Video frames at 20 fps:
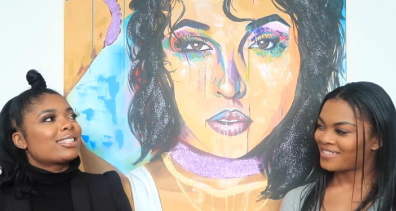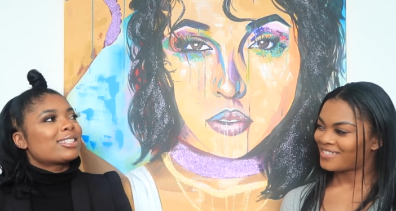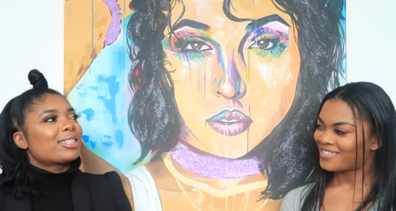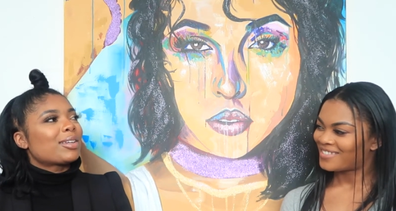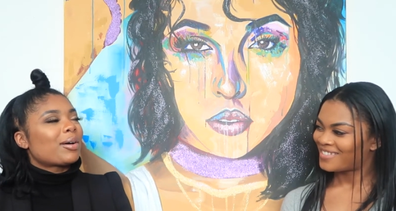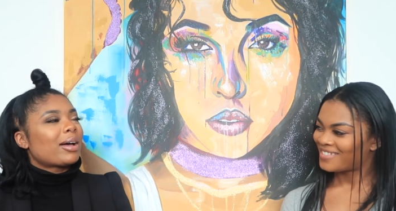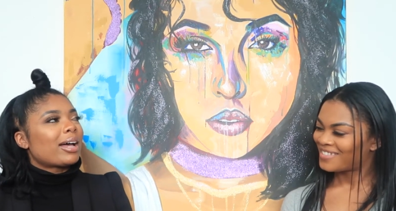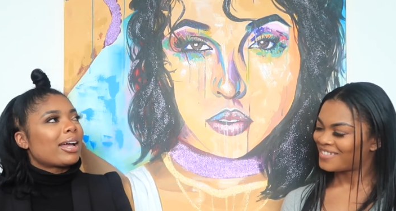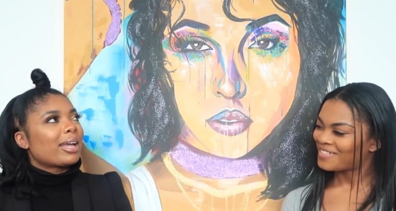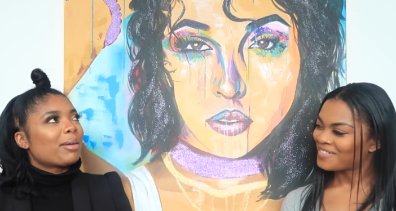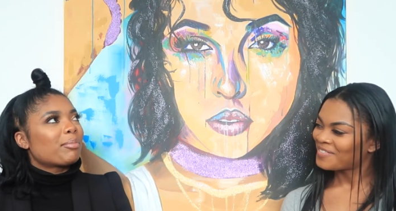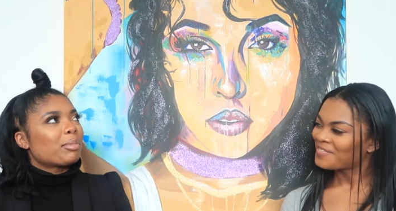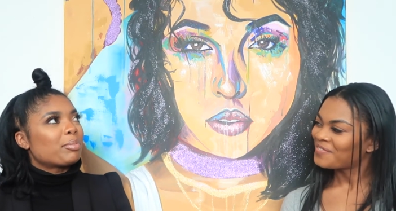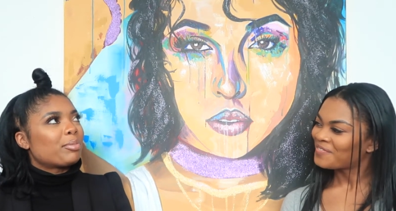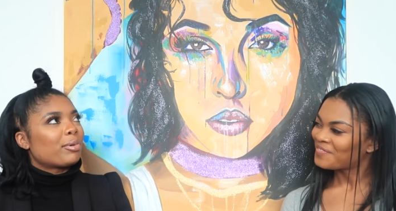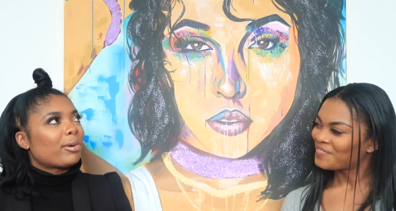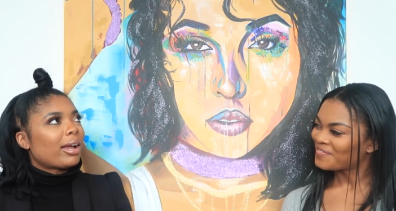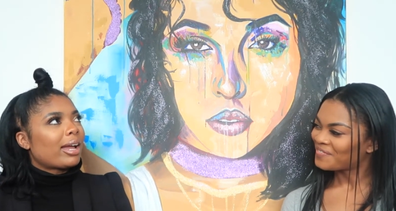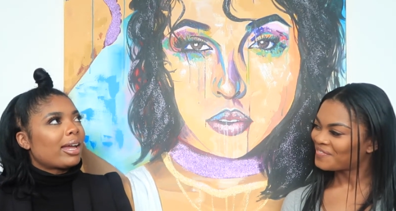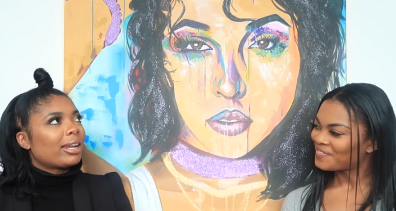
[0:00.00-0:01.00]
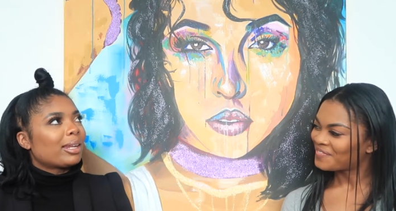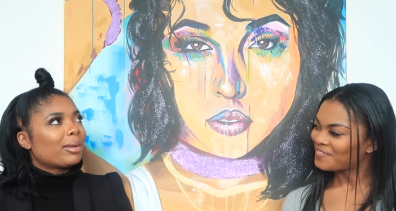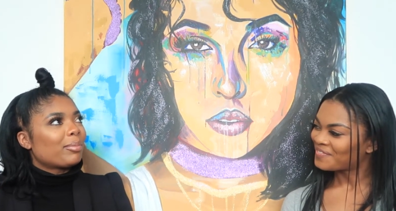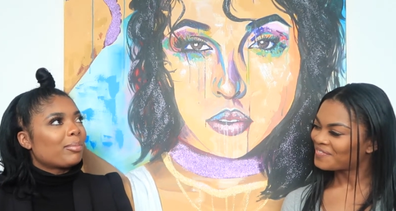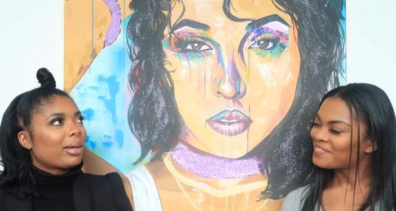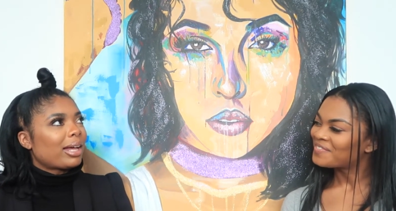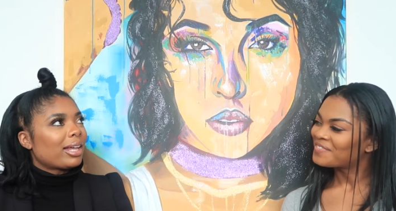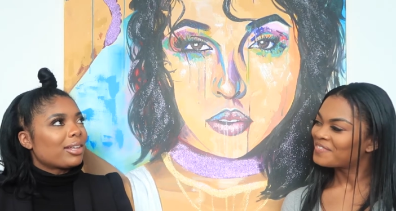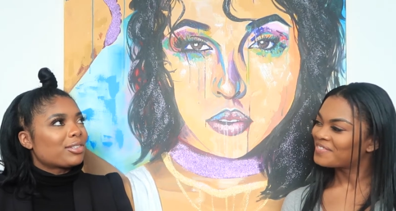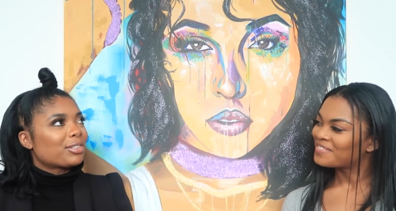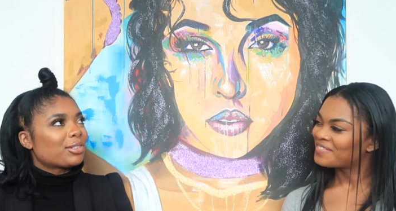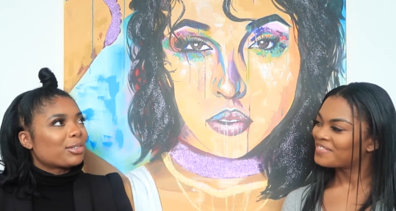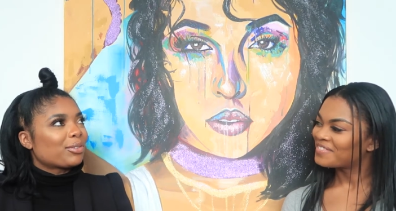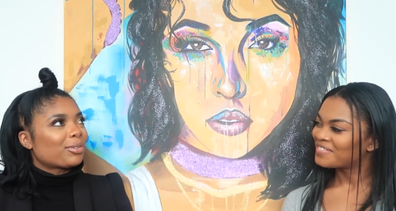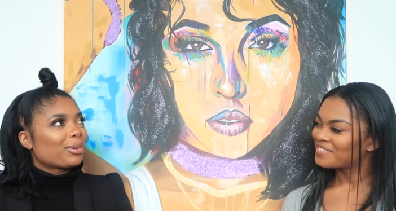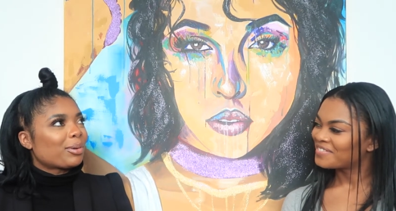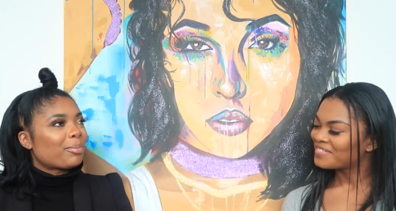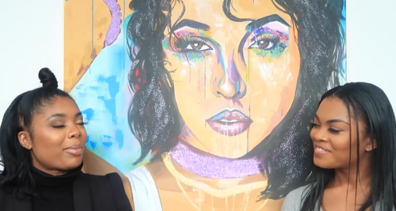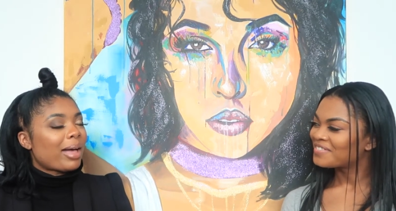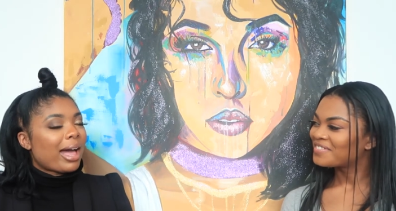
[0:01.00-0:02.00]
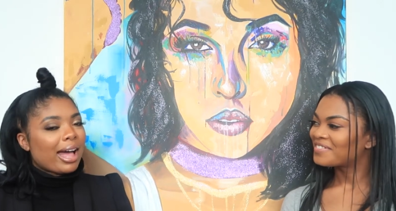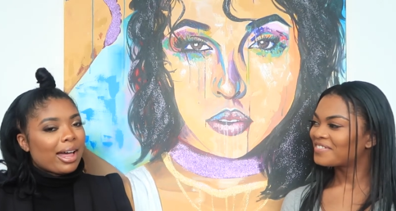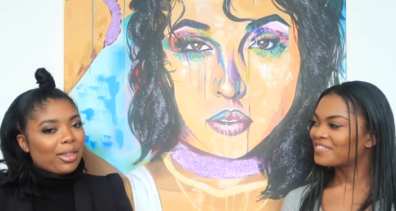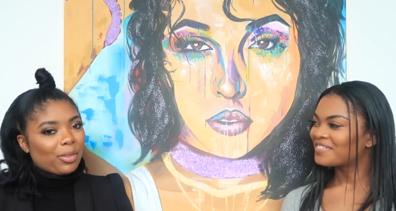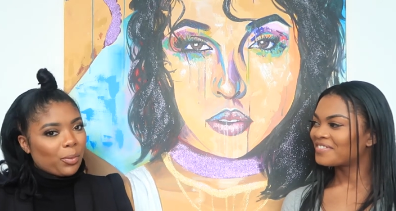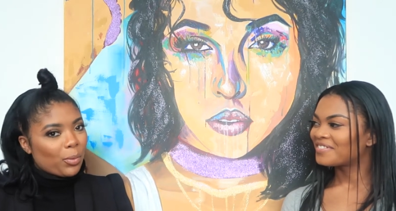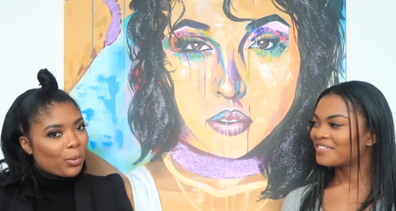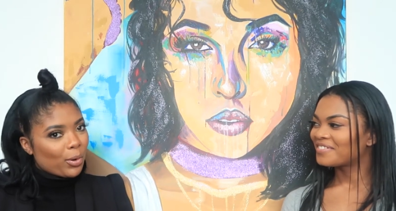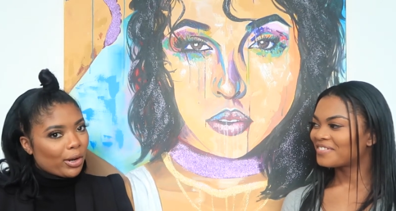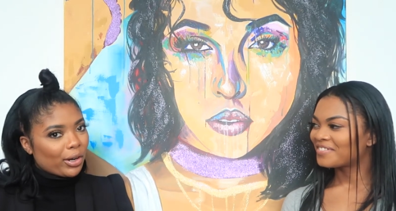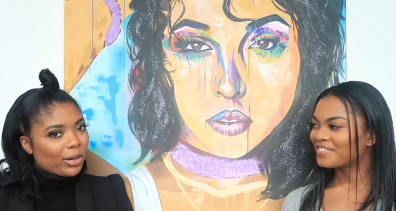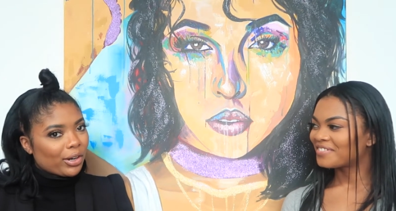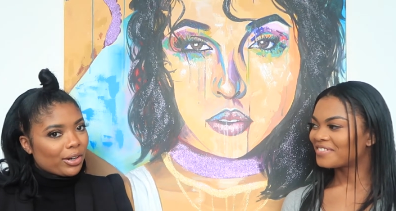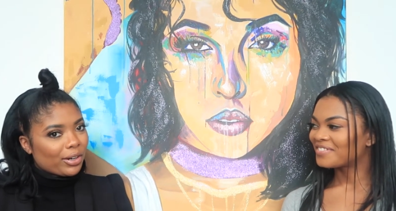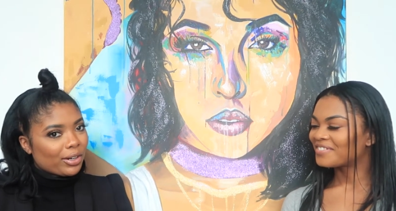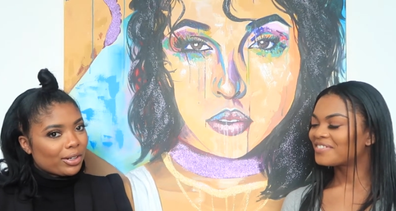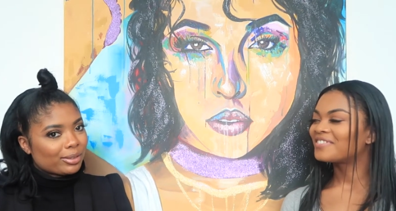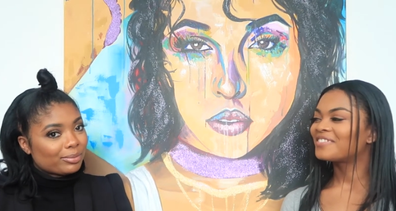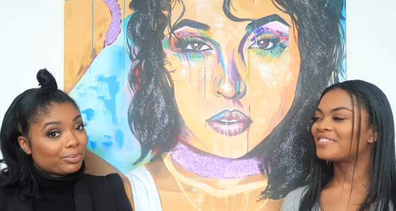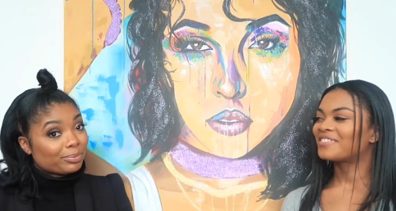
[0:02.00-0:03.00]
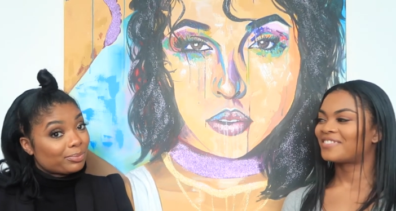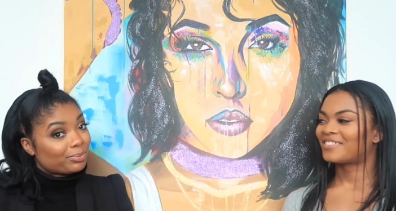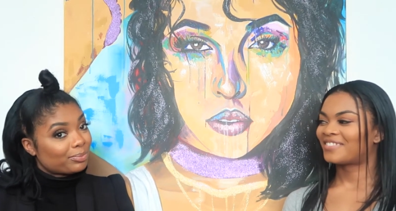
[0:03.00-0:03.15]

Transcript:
Speaker 1: so I am a brand ambassador for PATH Water.